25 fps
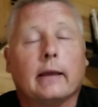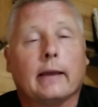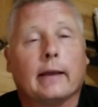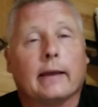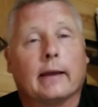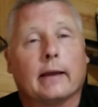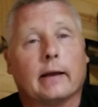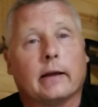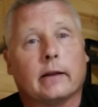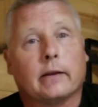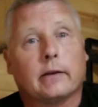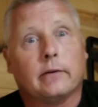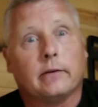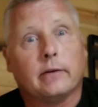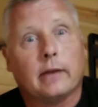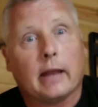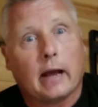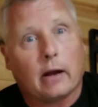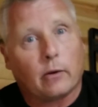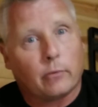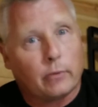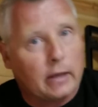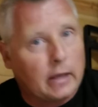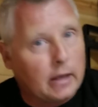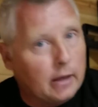and
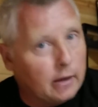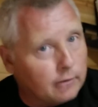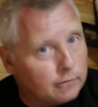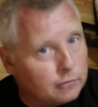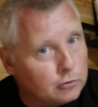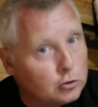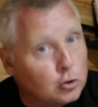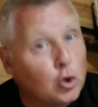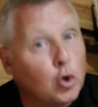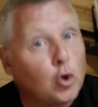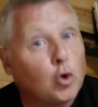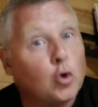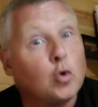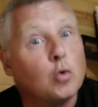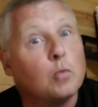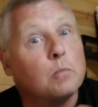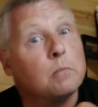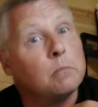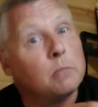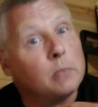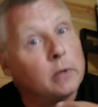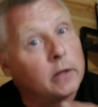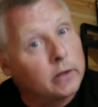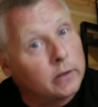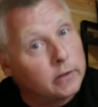now we have two
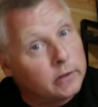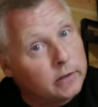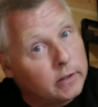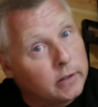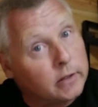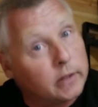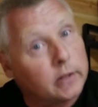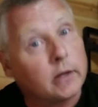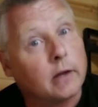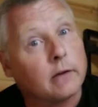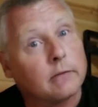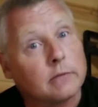million